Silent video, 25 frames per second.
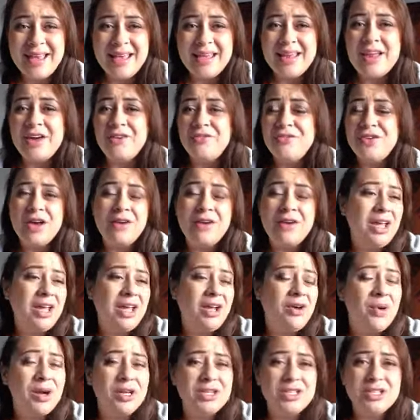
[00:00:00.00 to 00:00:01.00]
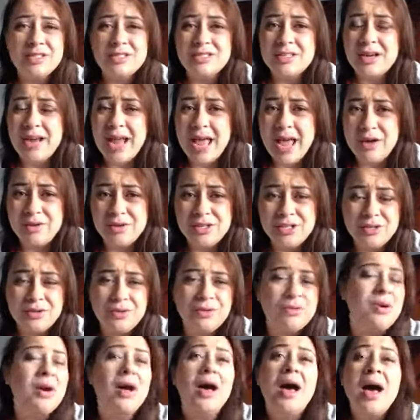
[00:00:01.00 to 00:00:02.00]
Now, if you have any questions on how
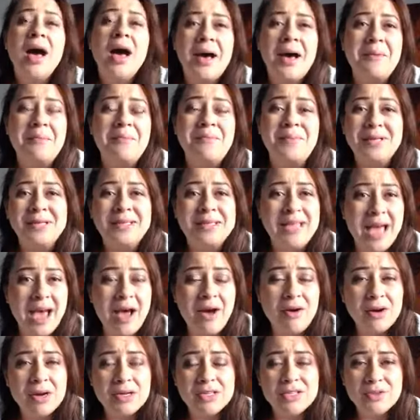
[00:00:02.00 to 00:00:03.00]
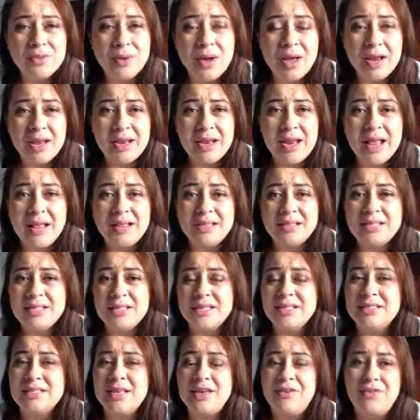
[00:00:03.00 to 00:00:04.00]
to build out a SWOT
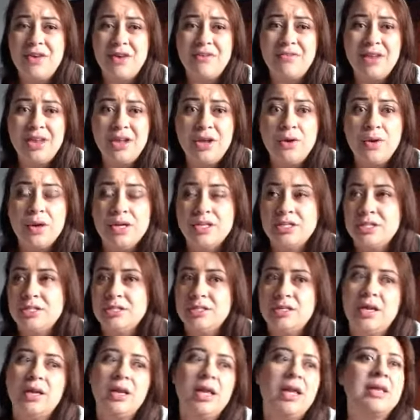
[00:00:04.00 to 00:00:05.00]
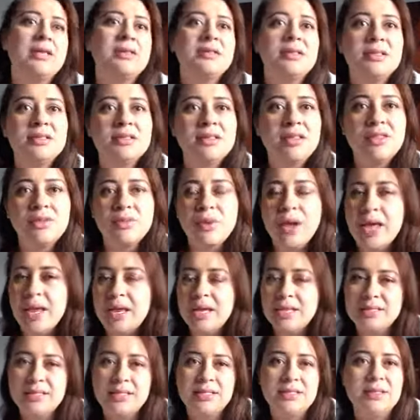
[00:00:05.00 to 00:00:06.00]
analysis, if you have any questions on, is this a threat,
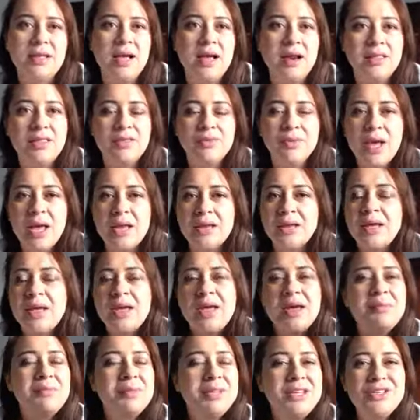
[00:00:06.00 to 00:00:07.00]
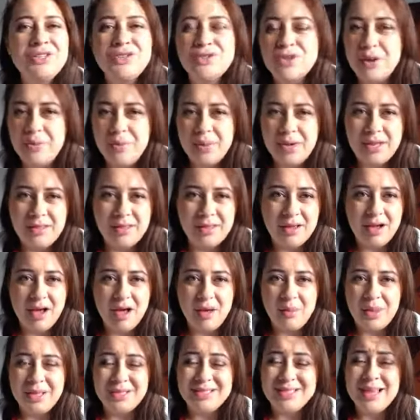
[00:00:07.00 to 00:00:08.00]
is this not a threat, please drop it in the
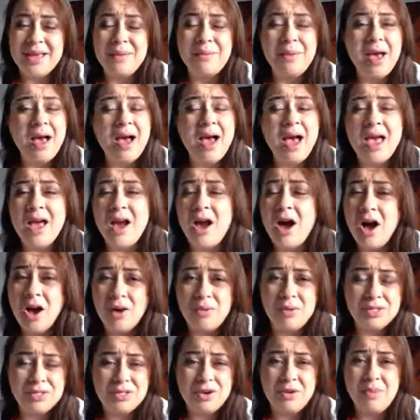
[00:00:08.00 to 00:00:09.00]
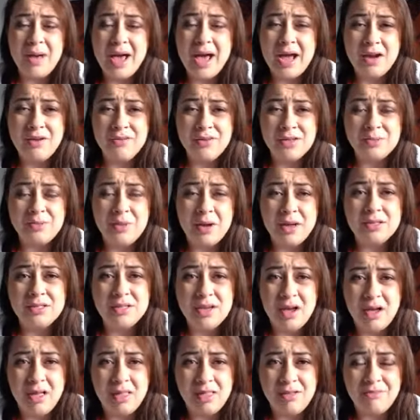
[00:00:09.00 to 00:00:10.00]
comments. I always go back and respond to
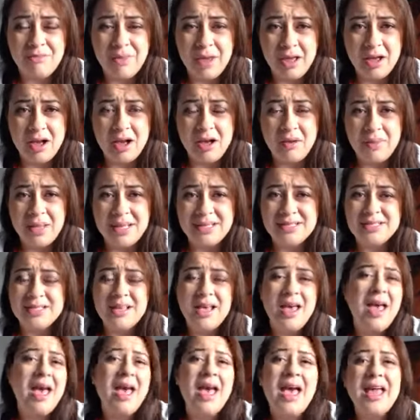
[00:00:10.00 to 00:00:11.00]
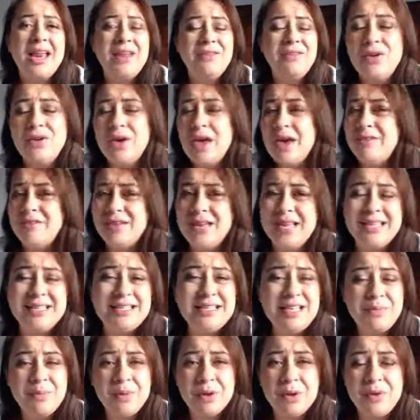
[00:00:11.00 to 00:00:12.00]
all of my comments. And have any
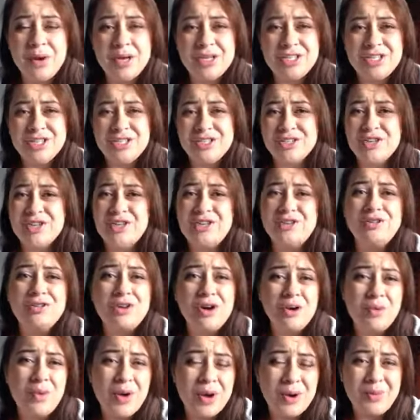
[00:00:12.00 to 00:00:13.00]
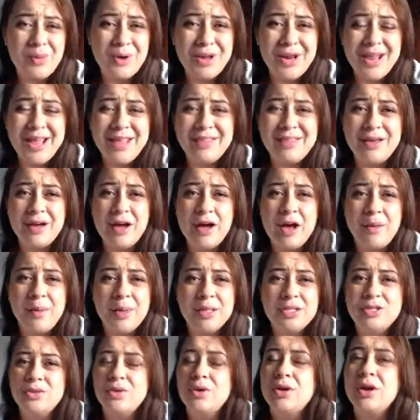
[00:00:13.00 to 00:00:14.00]
deeper questions, or you don't want to put it in the
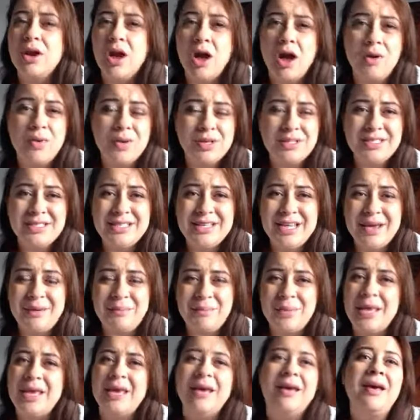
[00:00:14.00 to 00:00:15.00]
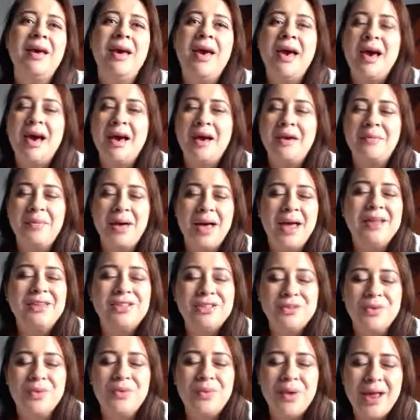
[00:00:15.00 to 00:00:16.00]
comments, you can always DM me. I
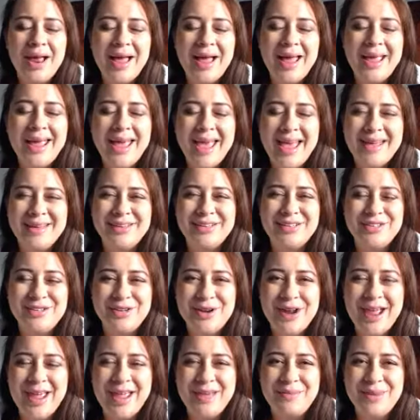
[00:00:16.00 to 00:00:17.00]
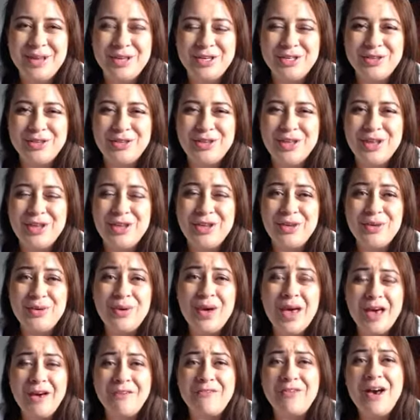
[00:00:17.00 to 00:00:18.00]
do what I can to try and make sure that you
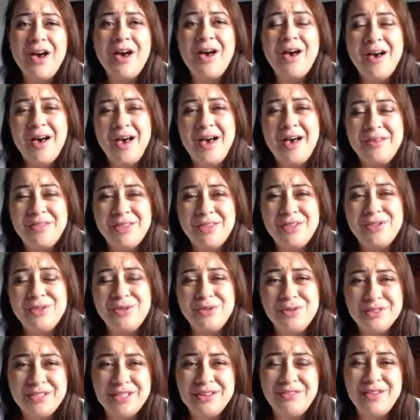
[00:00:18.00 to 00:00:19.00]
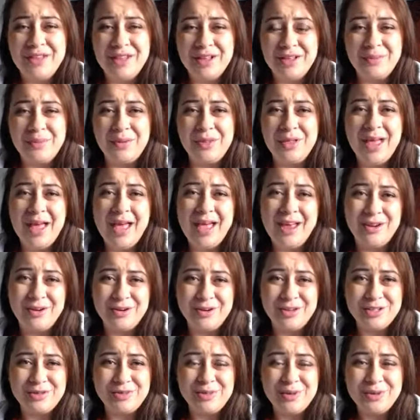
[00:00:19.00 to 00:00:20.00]
have the tools available at your
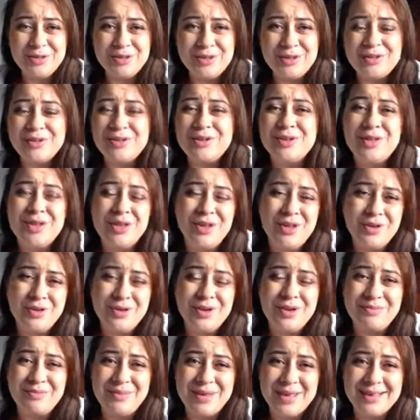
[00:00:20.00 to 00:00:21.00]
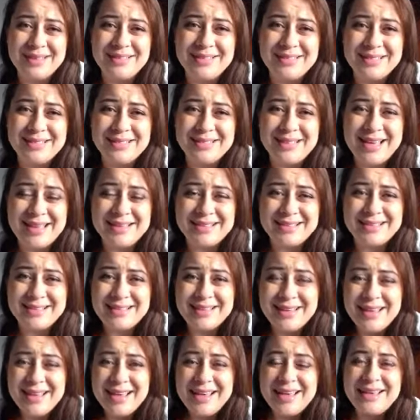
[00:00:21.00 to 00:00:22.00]
disposal so that you can be a success.
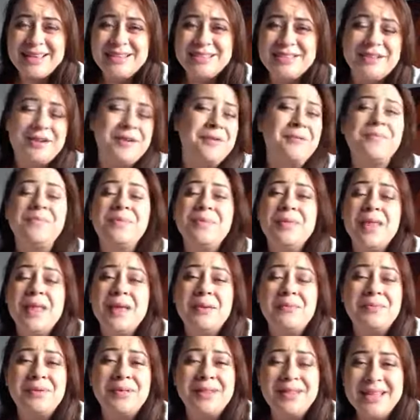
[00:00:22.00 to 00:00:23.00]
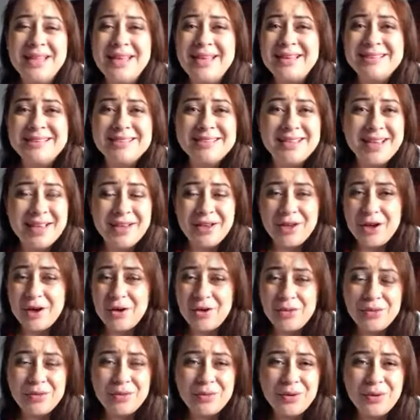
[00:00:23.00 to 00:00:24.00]
So please
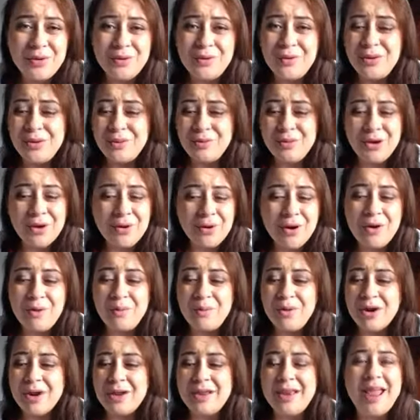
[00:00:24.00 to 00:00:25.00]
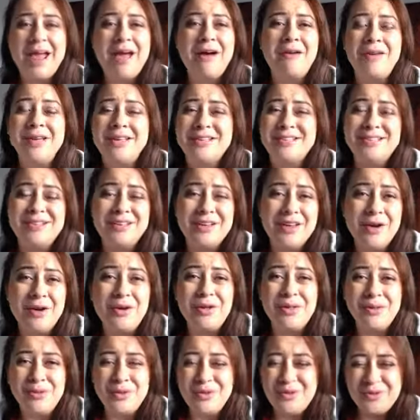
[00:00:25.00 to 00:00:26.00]
go through. Your homework now is to go
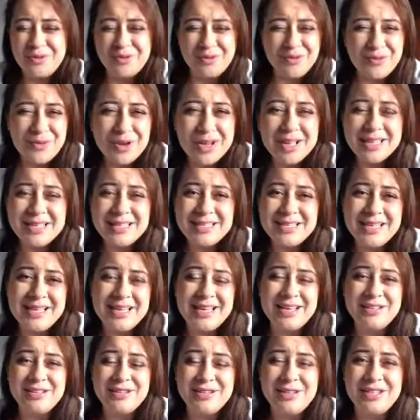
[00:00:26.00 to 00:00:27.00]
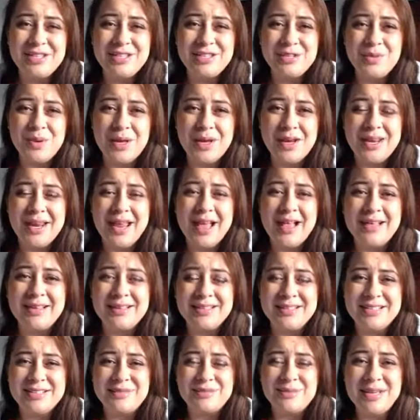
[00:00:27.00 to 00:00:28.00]
through and really dig into the SWOT
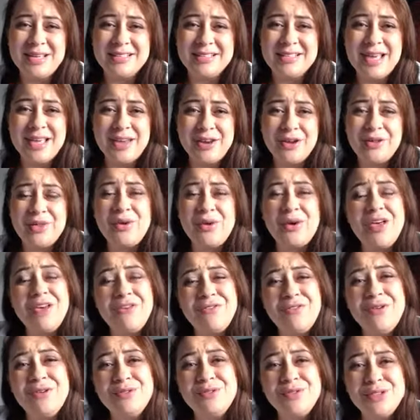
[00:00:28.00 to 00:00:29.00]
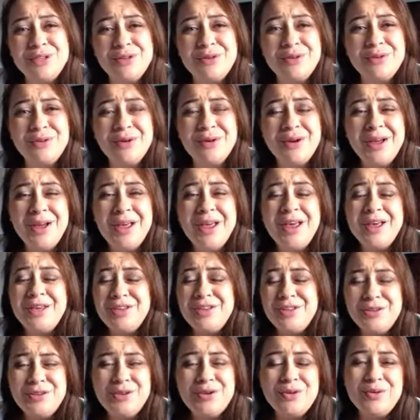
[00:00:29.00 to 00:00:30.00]
analysis, because I know that if you do,
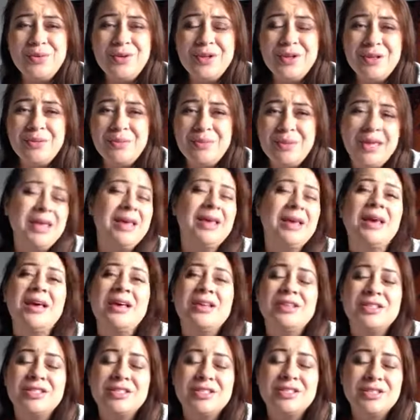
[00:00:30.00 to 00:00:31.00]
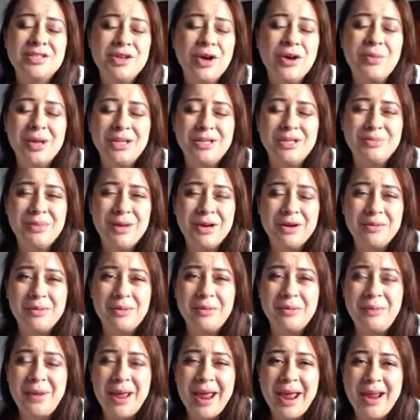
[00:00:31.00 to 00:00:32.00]
you will be so much better
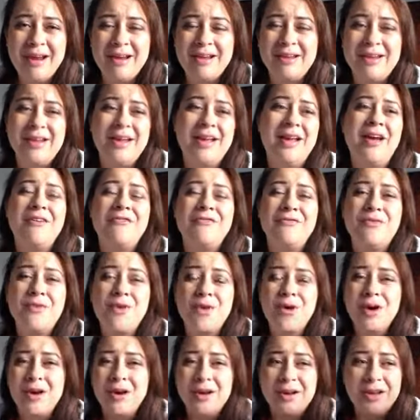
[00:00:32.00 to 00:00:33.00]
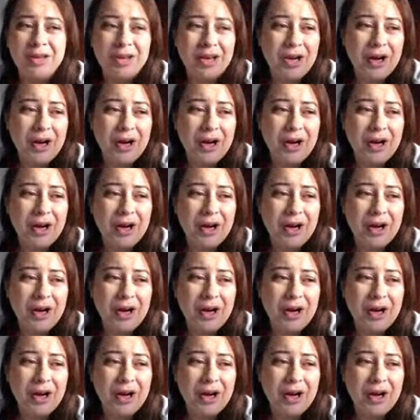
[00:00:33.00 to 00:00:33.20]
prepared for